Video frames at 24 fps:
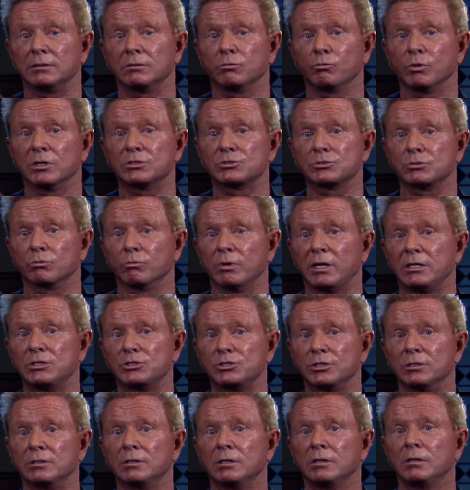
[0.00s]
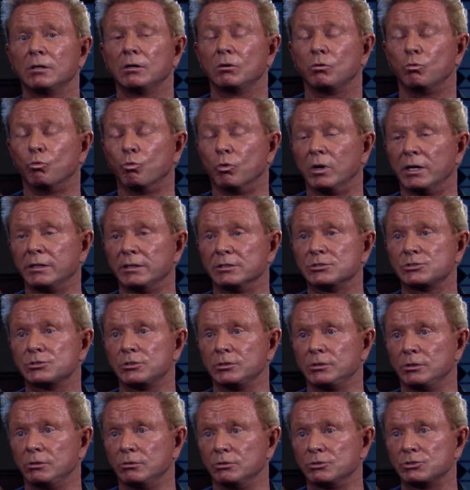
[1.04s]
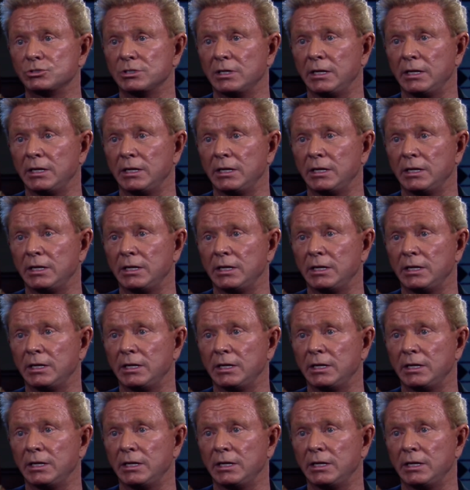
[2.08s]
restoration. One is to use